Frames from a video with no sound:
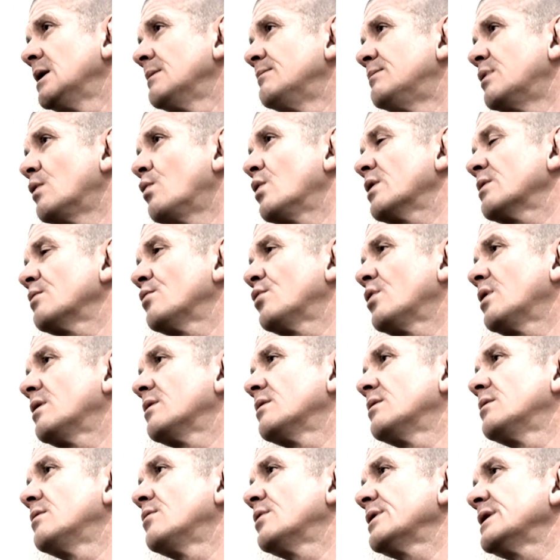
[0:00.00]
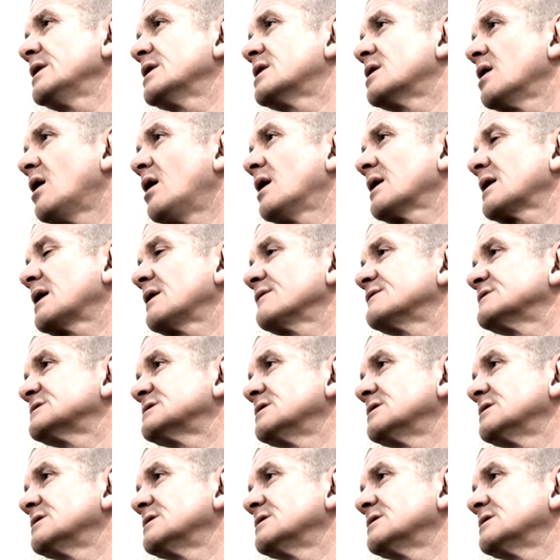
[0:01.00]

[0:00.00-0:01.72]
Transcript: But what you can't have,